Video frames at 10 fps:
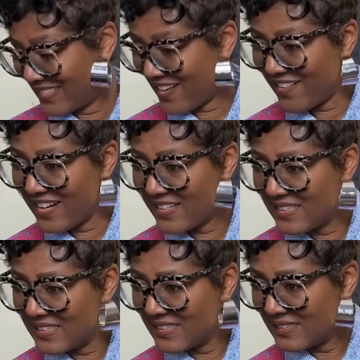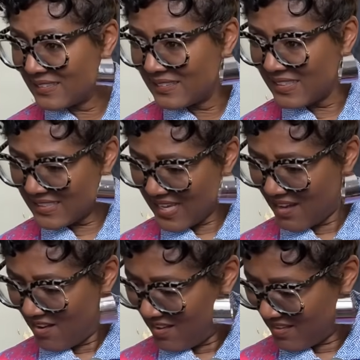All right. Is that
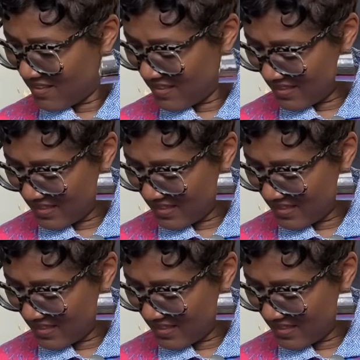all?